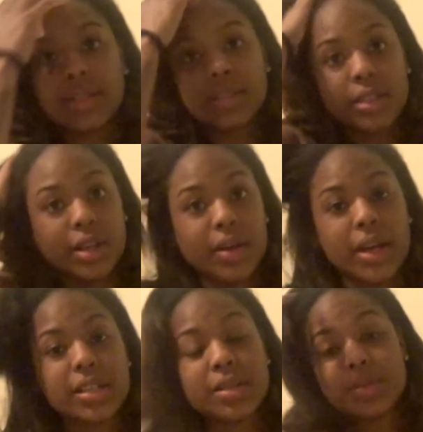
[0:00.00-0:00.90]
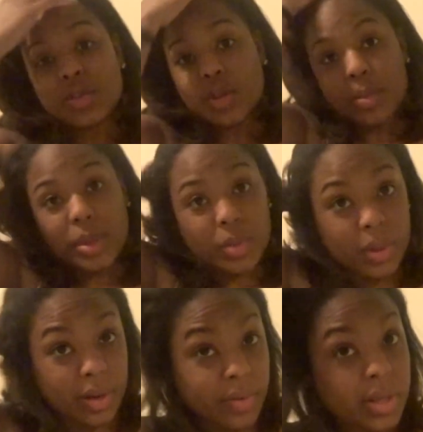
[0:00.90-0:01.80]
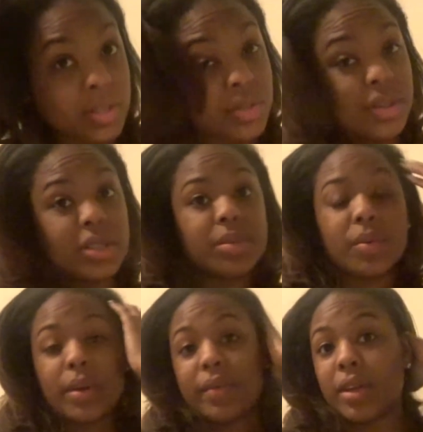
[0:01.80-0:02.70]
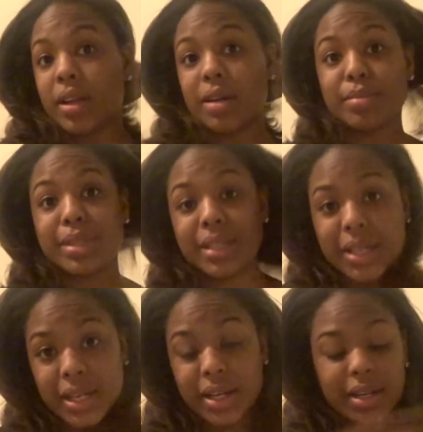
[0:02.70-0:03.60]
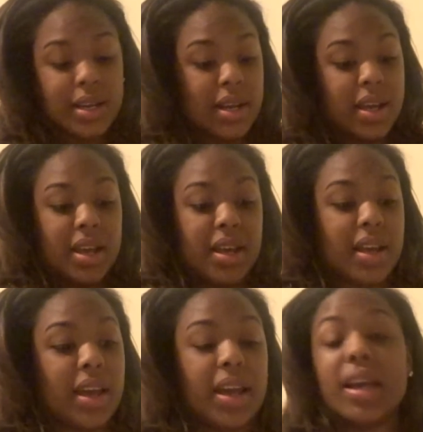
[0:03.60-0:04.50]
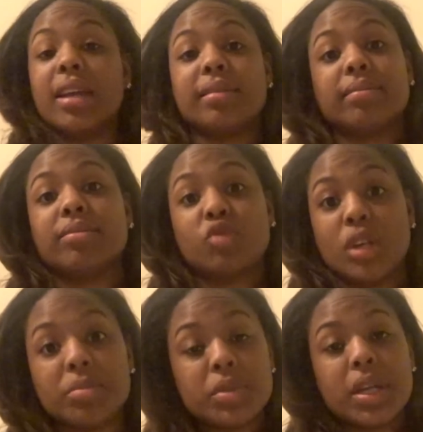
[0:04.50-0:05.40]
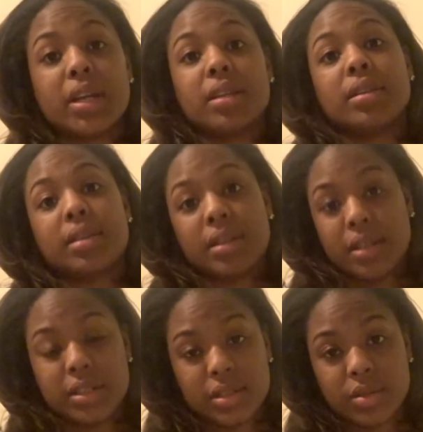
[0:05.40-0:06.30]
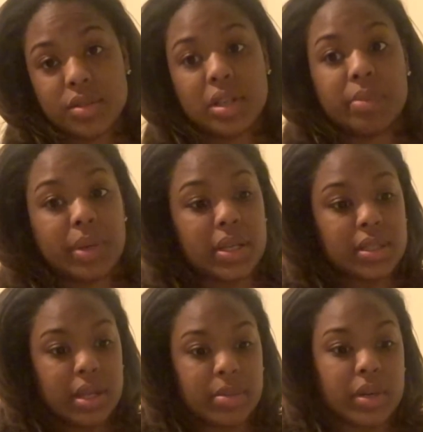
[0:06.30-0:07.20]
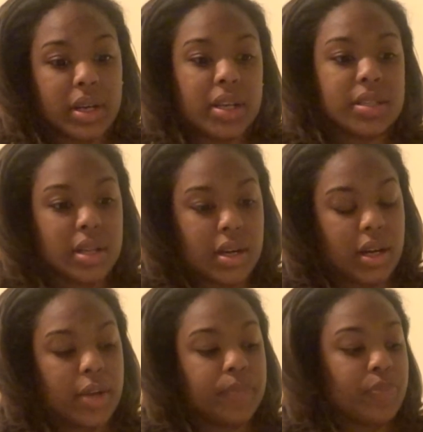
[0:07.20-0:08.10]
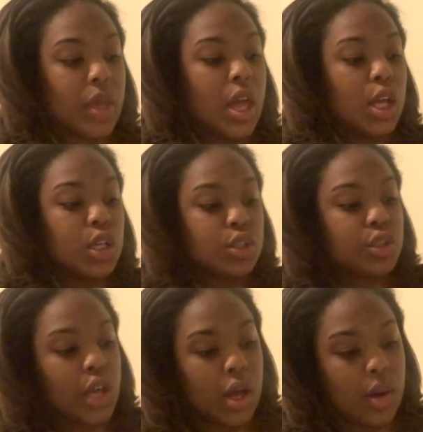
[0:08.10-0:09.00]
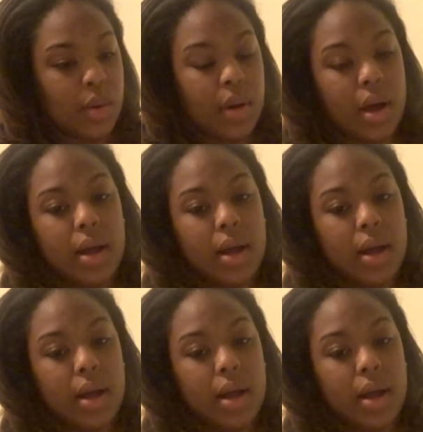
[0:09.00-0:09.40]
So AJ will join me whenever he joins me. Whenever he comes in here and jumps in, he's just gonna jump in. So I'm gonna get started. So,